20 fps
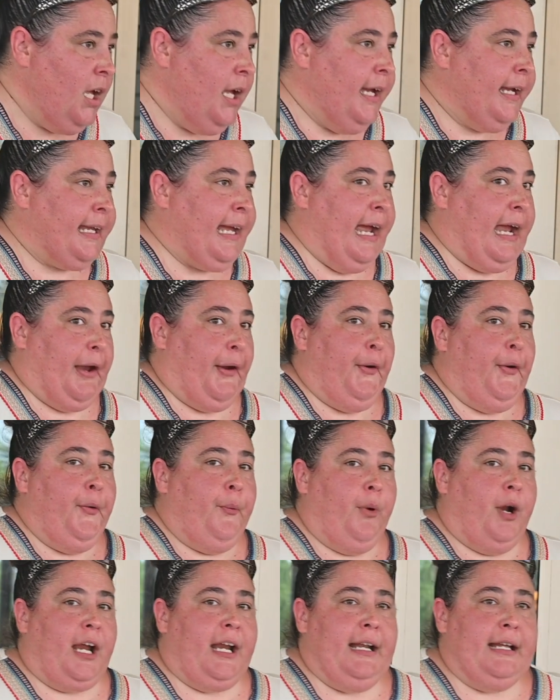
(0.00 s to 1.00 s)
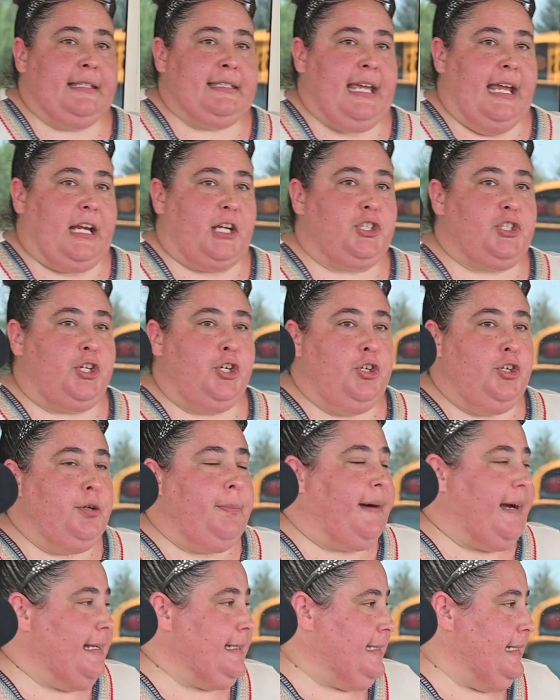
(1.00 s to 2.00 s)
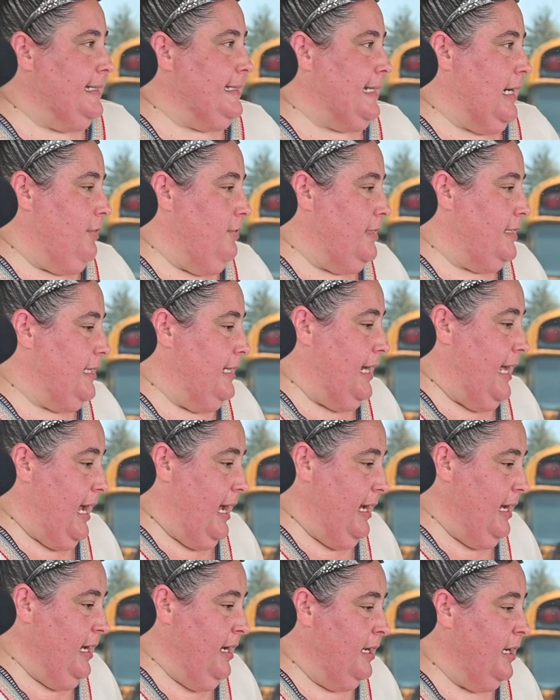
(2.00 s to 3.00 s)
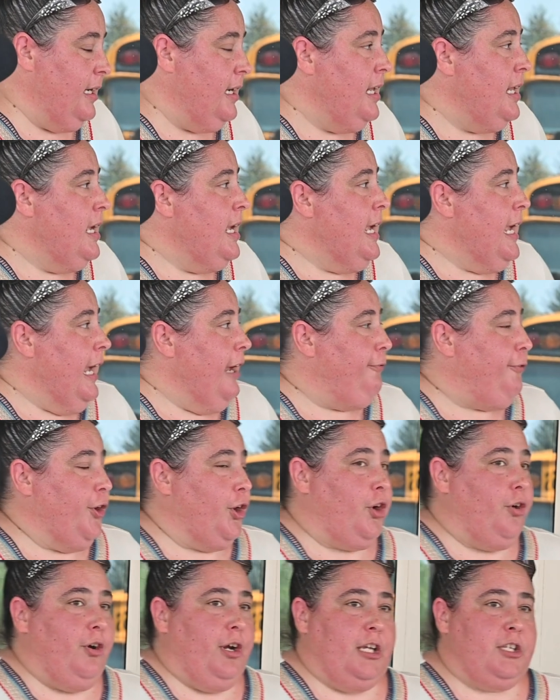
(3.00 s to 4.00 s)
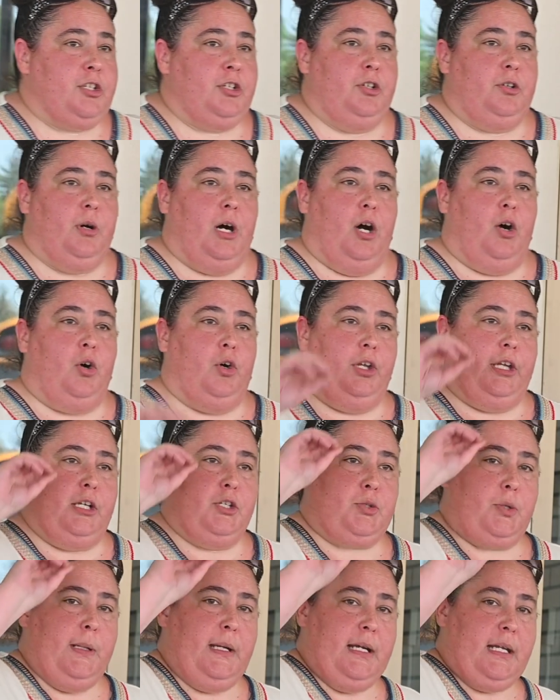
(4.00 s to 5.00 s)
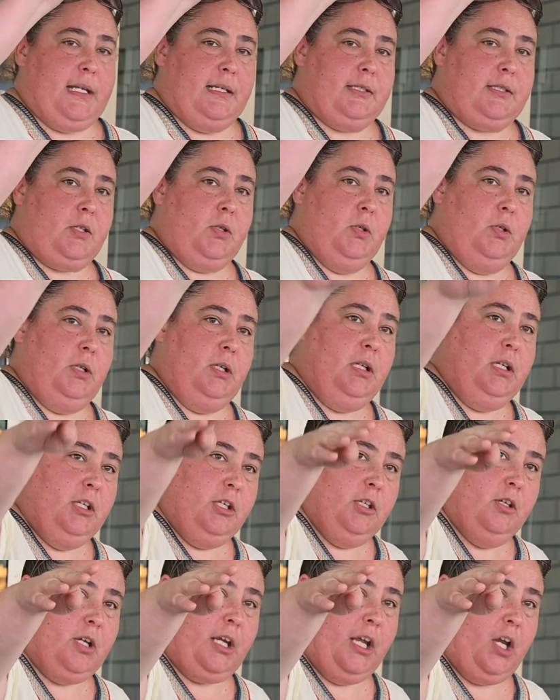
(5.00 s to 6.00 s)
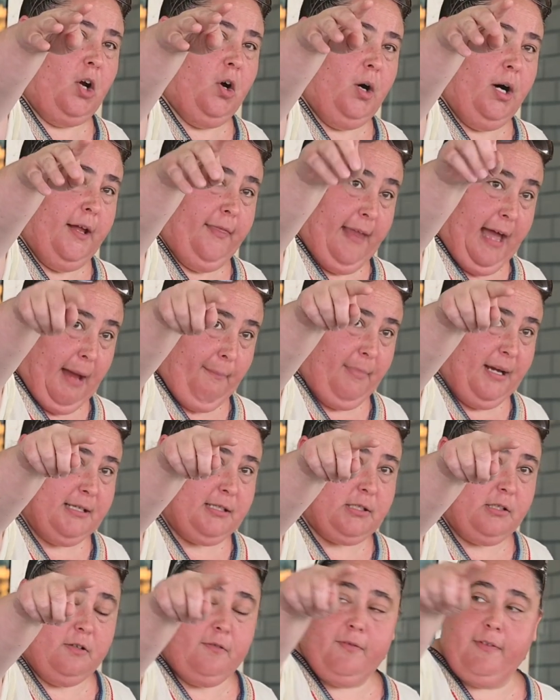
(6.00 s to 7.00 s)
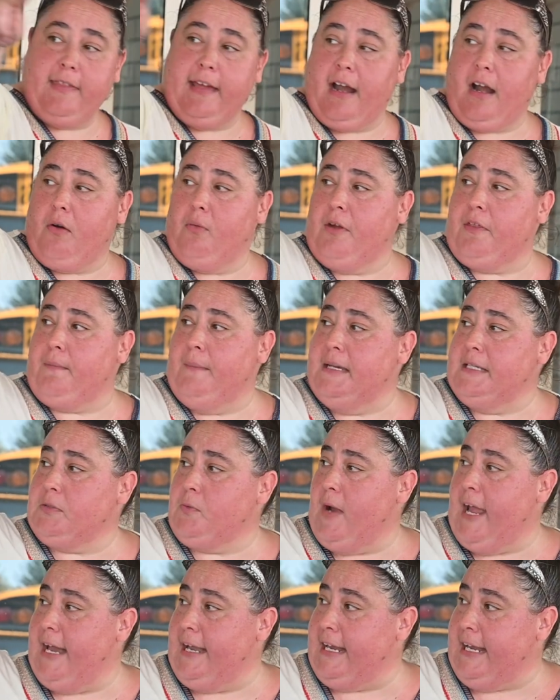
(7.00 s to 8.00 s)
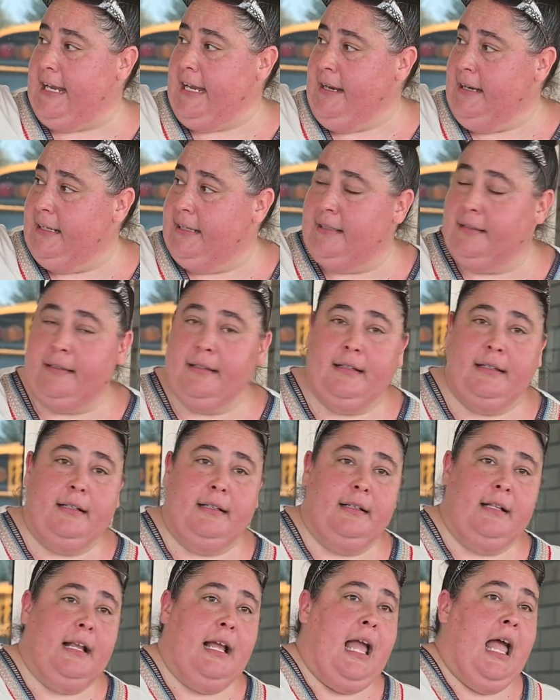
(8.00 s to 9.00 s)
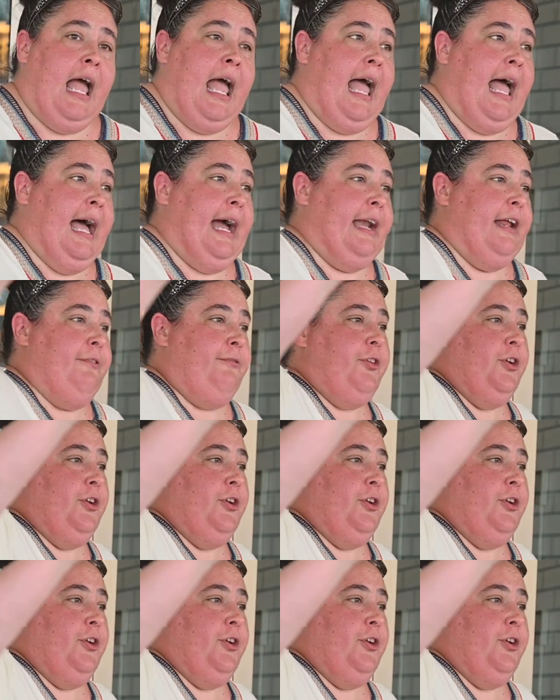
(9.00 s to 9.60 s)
Okay, we're going to take 2 buses out today. If you're going to a Holy Trinity school, you can go on that bus over there with Miss Wendy. And if